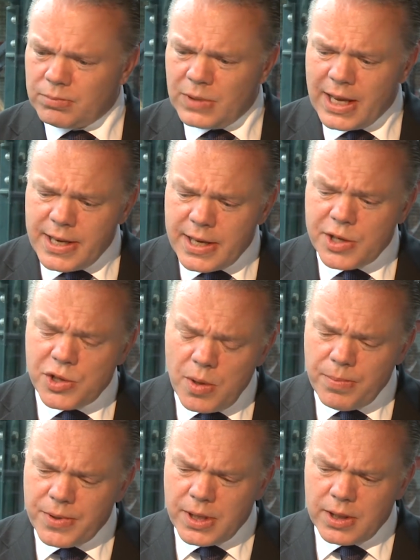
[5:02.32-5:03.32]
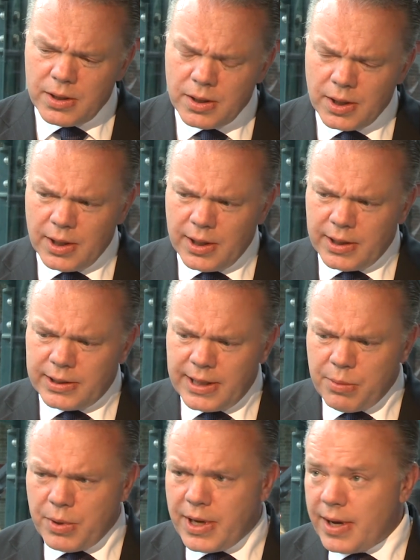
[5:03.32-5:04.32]
And that is something
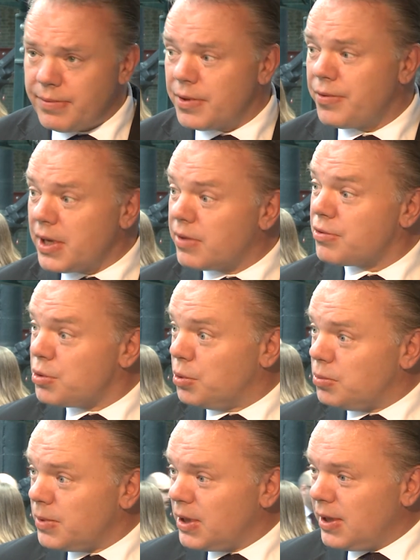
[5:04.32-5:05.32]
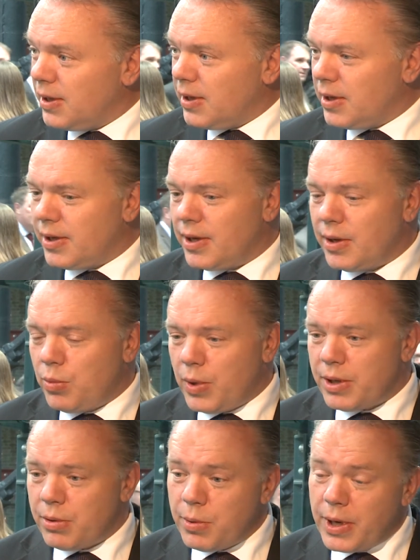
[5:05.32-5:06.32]
that we have to think through.
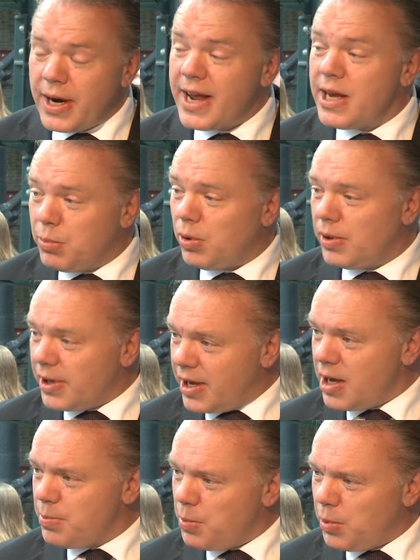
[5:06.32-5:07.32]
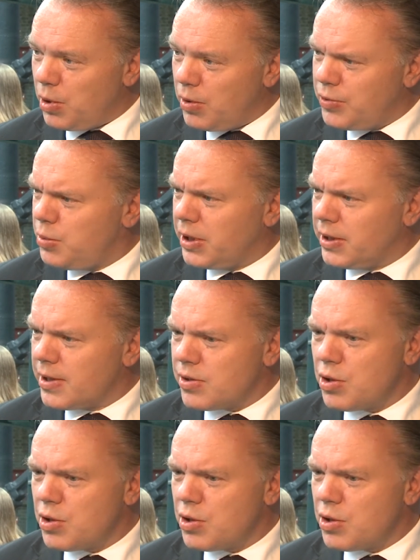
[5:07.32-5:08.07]
whether we're able and capable of doing that.